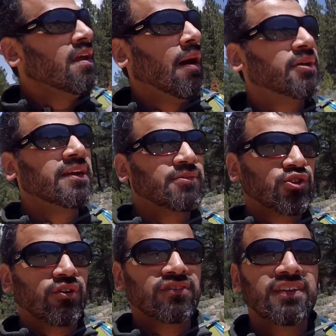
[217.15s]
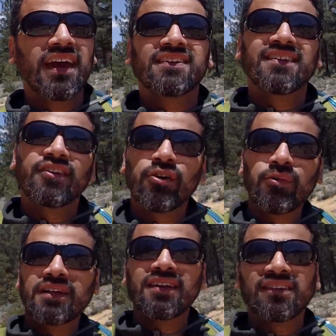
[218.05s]
I'm gonna keep it short today. It's a little
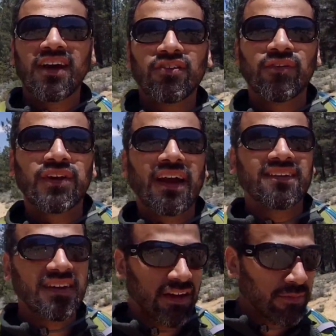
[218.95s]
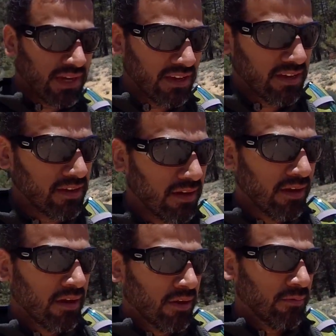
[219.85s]
windy, so I don't know if you guys could hear me.
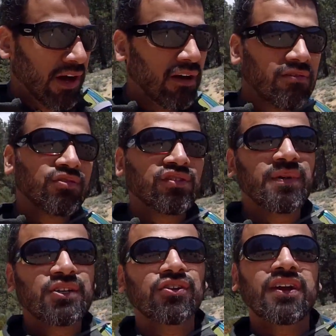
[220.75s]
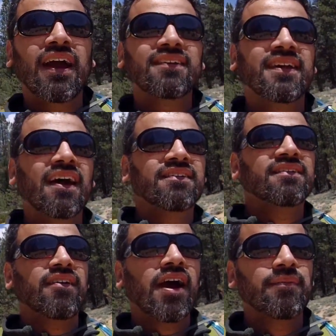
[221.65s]
Well, just make sure you guys and gals
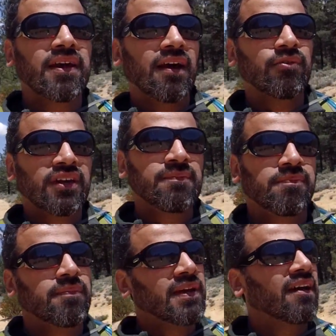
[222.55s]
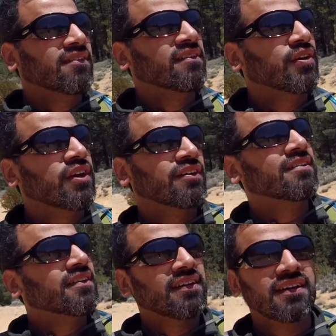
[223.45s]
subscribe, and I will keep pumping out these videos.